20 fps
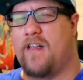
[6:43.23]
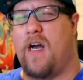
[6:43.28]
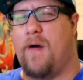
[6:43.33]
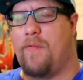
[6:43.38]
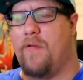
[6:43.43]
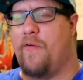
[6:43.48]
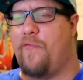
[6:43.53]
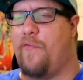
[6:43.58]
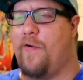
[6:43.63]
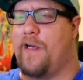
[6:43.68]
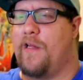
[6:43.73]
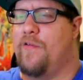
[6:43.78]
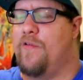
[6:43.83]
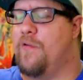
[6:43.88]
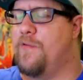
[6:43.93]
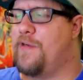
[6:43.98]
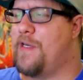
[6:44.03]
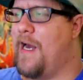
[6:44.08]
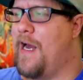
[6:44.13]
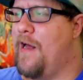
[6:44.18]
couple of funny
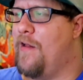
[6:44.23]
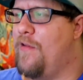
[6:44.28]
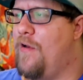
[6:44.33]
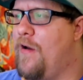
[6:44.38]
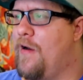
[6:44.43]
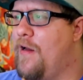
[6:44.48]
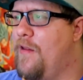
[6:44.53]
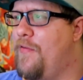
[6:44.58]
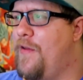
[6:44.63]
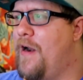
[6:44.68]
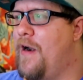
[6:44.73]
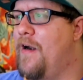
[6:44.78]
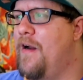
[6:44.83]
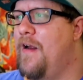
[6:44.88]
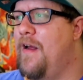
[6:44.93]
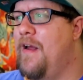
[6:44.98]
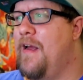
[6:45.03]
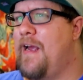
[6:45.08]
little dialogue in there.